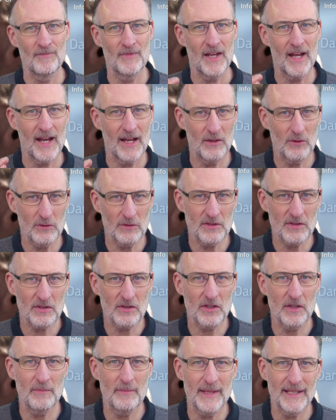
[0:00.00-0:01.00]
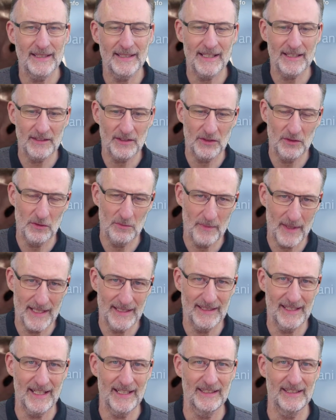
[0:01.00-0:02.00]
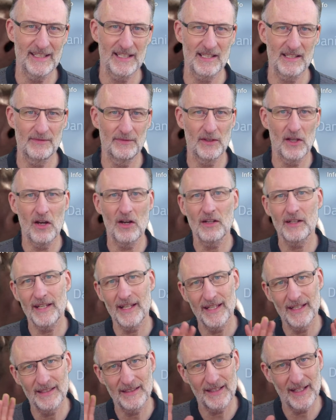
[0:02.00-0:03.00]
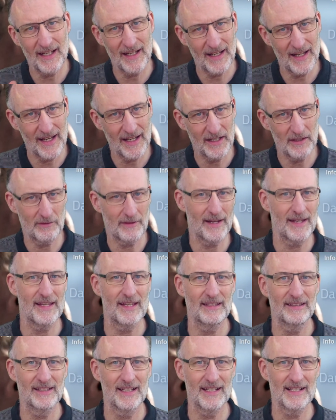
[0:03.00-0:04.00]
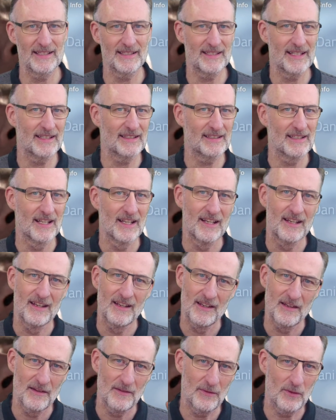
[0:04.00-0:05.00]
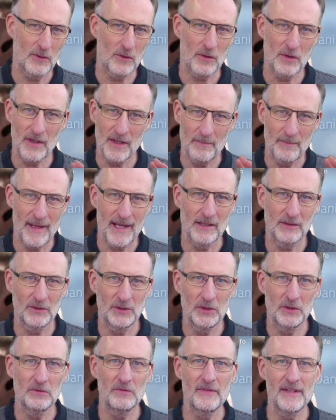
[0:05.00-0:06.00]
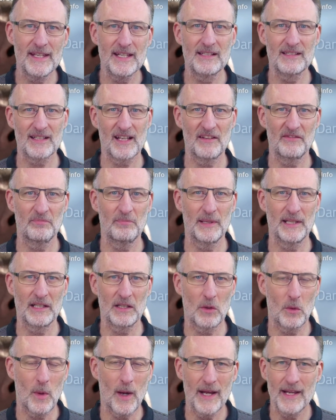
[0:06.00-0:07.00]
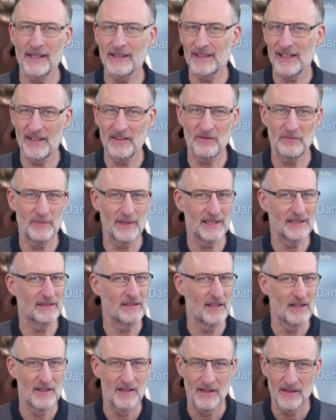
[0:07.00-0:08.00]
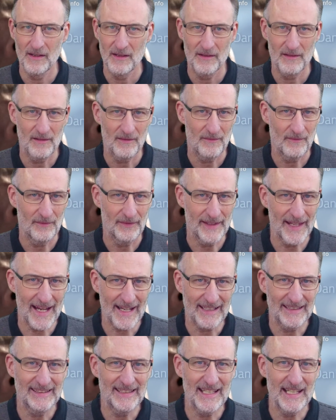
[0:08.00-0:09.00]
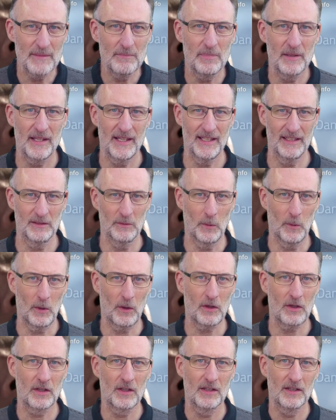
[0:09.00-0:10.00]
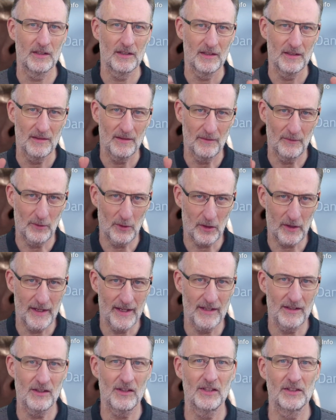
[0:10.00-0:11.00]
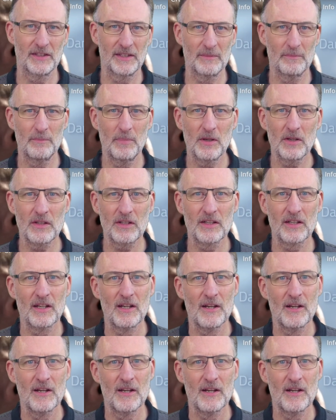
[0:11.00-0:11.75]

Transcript: I also committed to maintain this vlog, and I recognize that for about 2 weeks I've been quiet. I've been neck deep in work, working on the book,